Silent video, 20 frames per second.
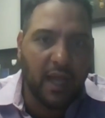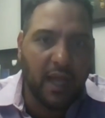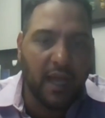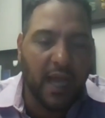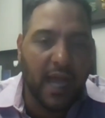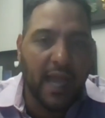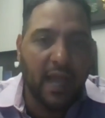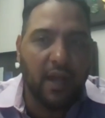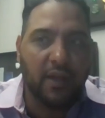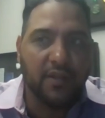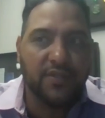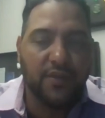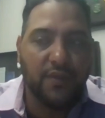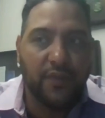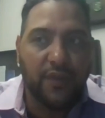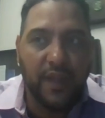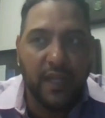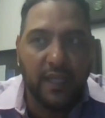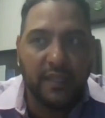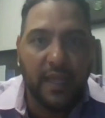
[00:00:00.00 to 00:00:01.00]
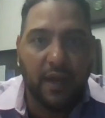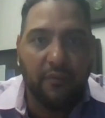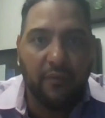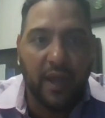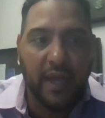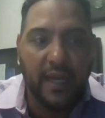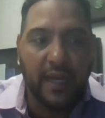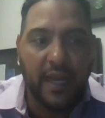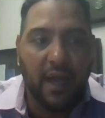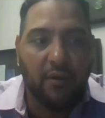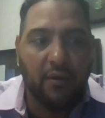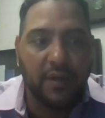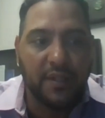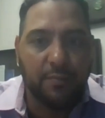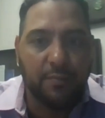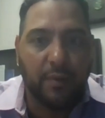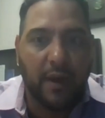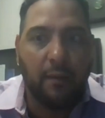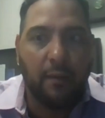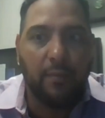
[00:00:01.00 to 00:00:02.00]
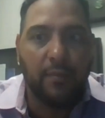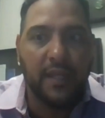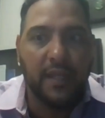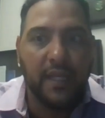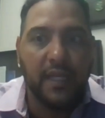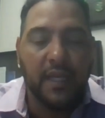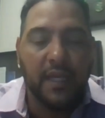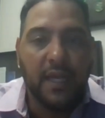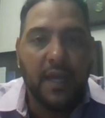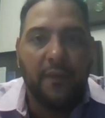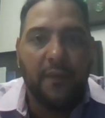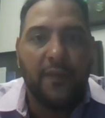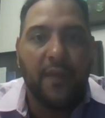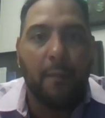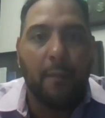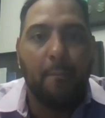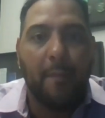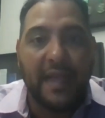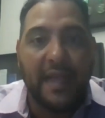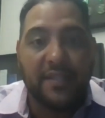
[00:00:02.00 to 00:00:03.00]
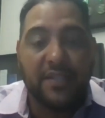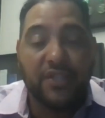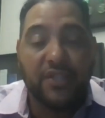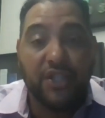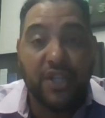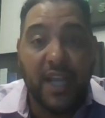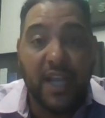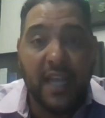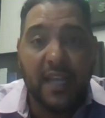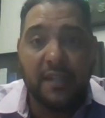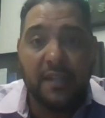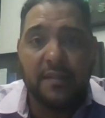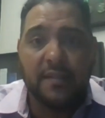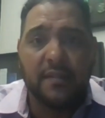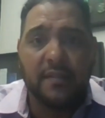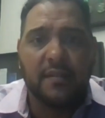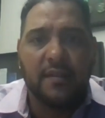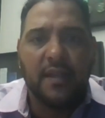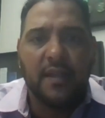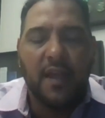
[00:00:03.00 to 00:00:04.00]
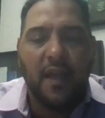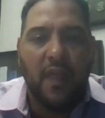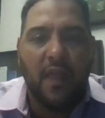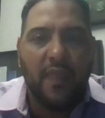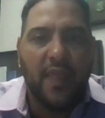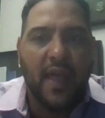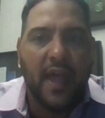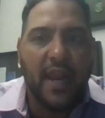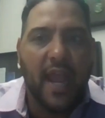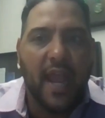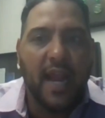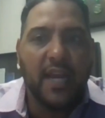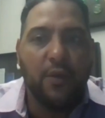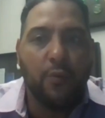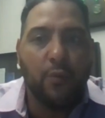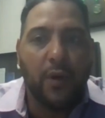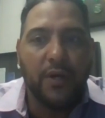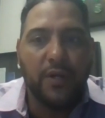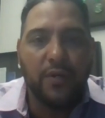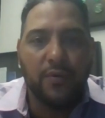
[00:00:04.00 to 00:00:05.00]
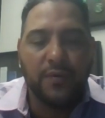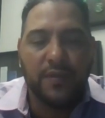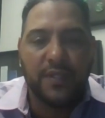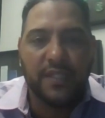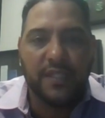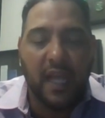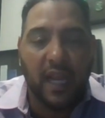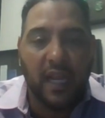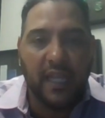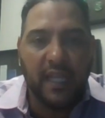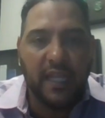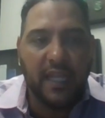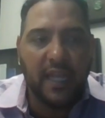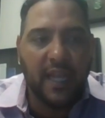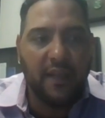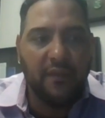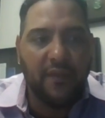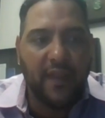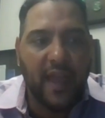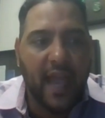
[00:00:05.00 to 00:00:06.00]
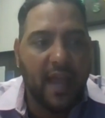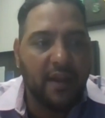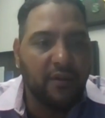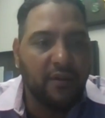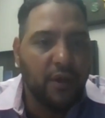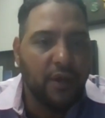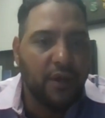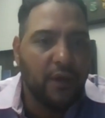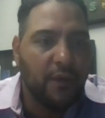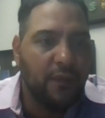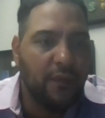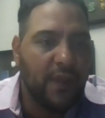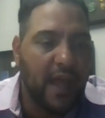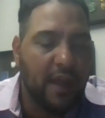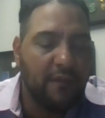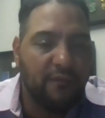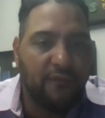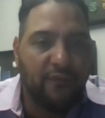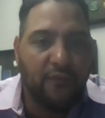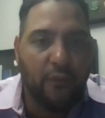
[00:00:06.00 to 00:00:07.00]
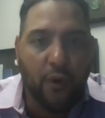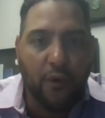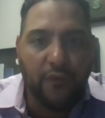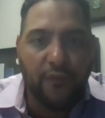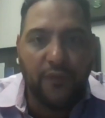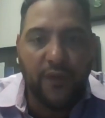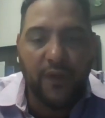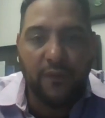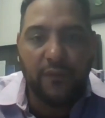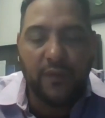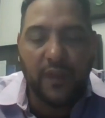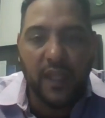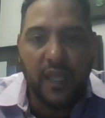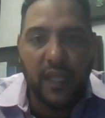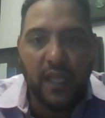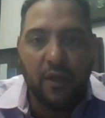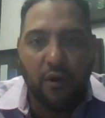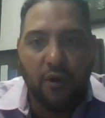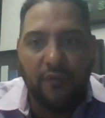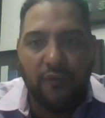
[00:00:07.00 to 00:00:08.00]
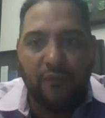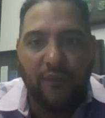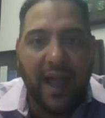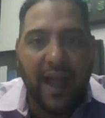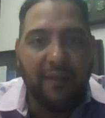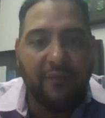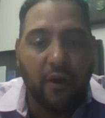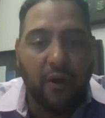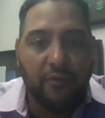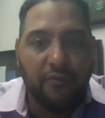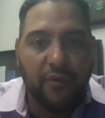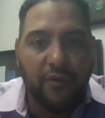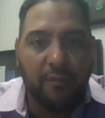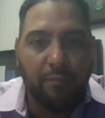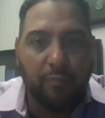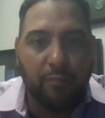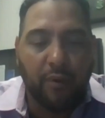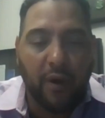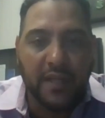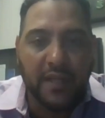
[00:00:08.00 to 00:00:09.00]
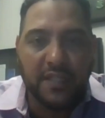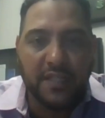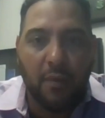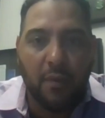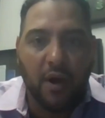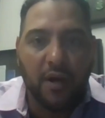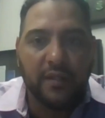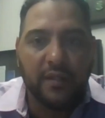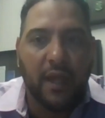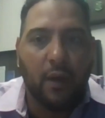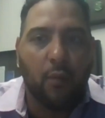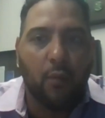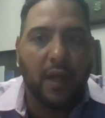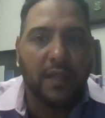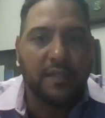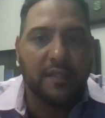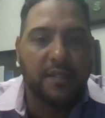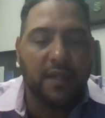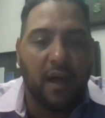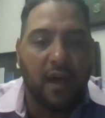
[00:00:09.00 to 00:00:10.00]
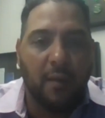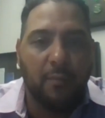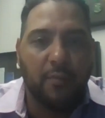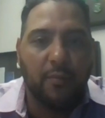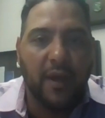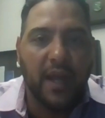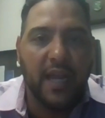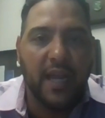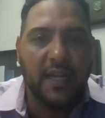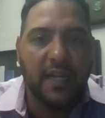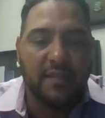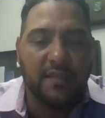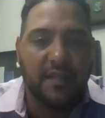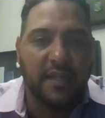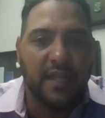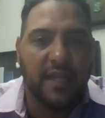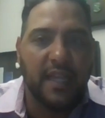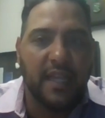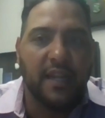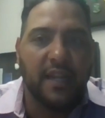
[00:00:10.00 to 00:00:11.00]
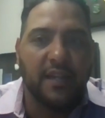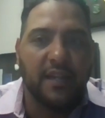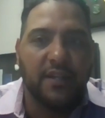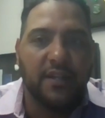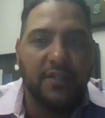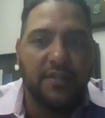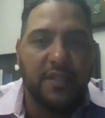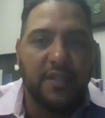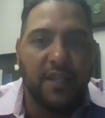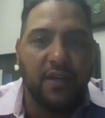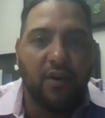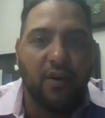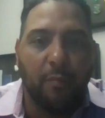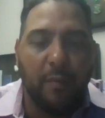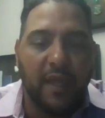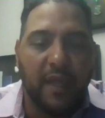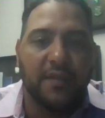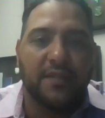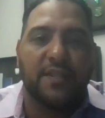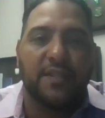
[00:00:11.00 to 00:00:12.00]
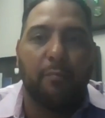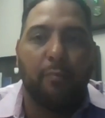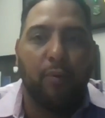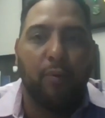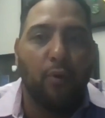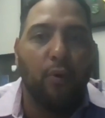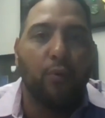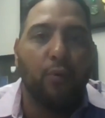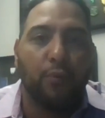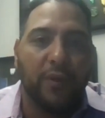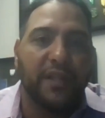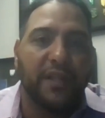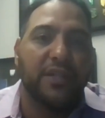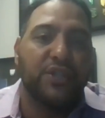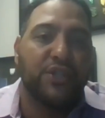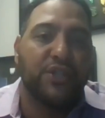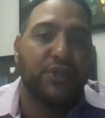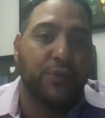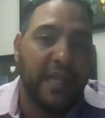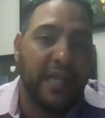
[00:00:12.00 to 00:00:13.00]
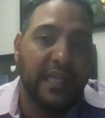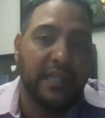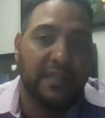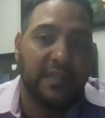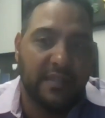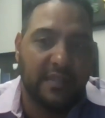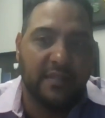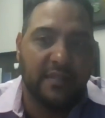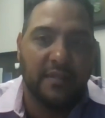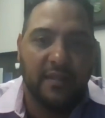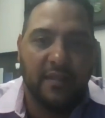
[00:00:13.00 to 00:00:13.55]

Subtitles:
I also think that right now it's probably the best chance that anyone who's selling in that 450 or 500 price mark that wants to upgrade is going to get a good deal, because the pool really shrinks